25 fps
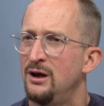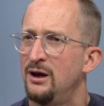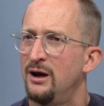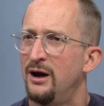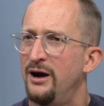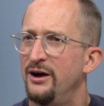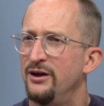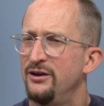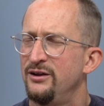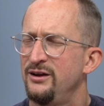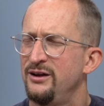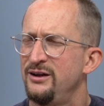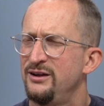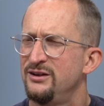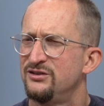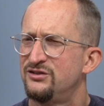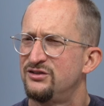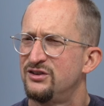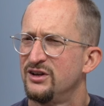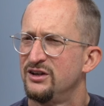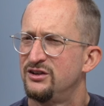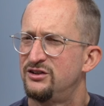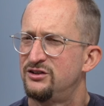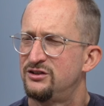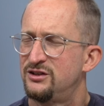I think
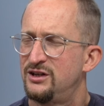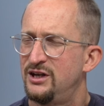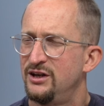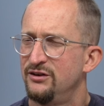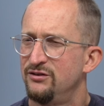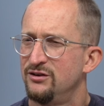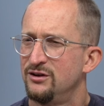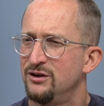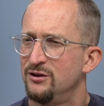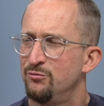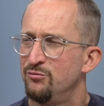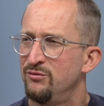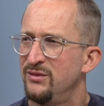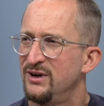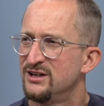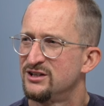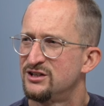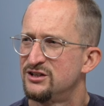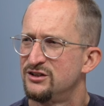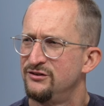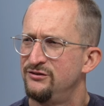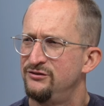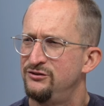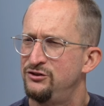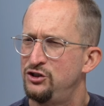it's given a
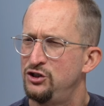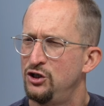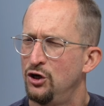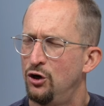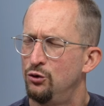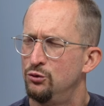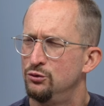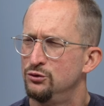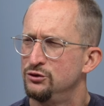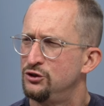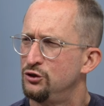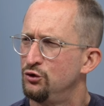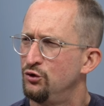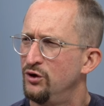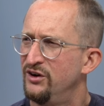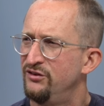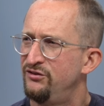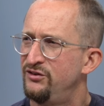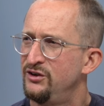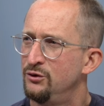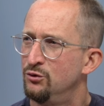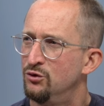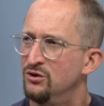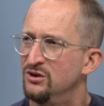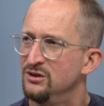massive jolt to
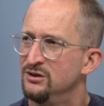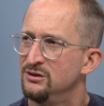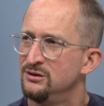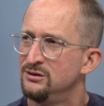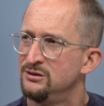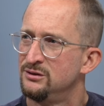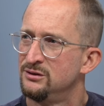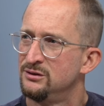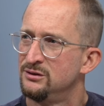everyone,